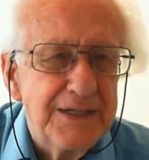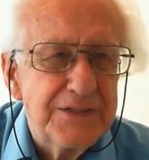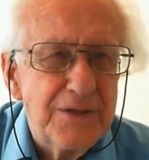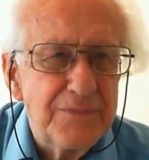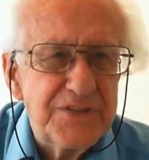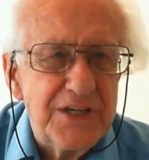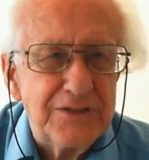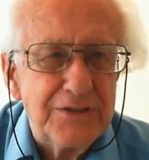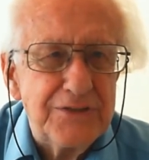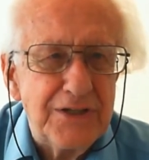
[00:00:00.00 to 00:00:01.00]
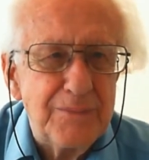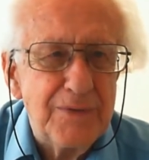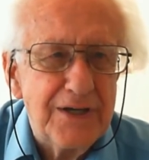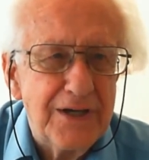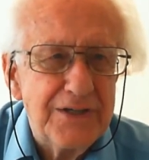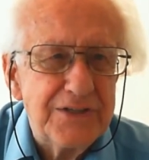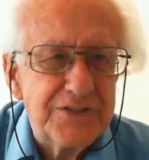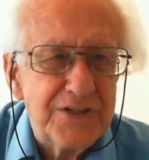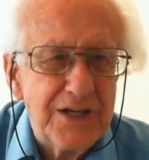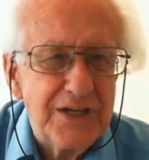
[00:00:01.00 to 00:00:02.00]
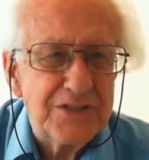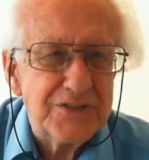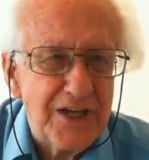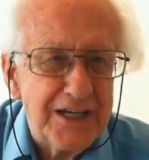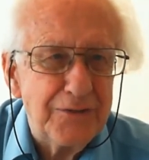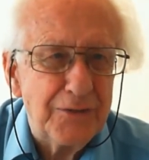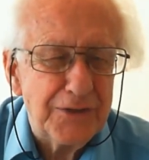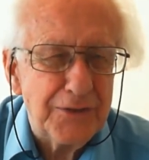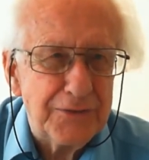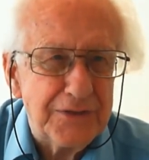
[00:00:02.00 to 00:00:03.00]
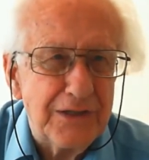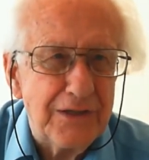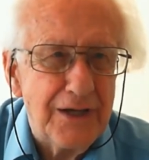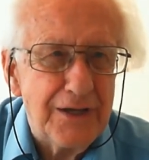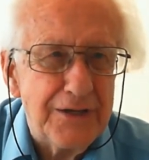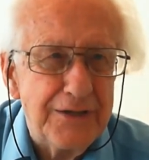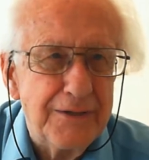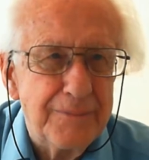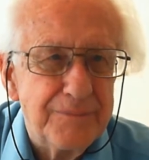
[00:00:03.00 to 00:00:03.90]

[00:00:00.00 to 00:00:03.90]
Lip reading: some secretary behind saying, sign on the dotted line,